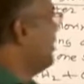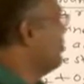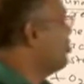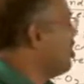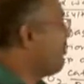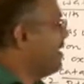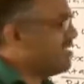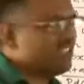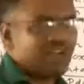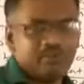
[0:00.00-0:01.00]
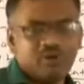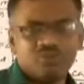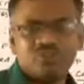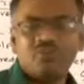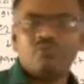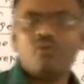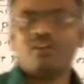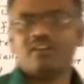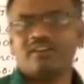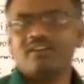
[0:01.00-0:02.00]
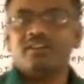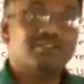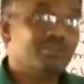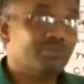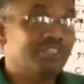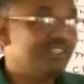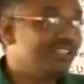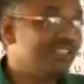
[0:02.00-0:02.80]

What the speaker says: use of lesser amount of water. So this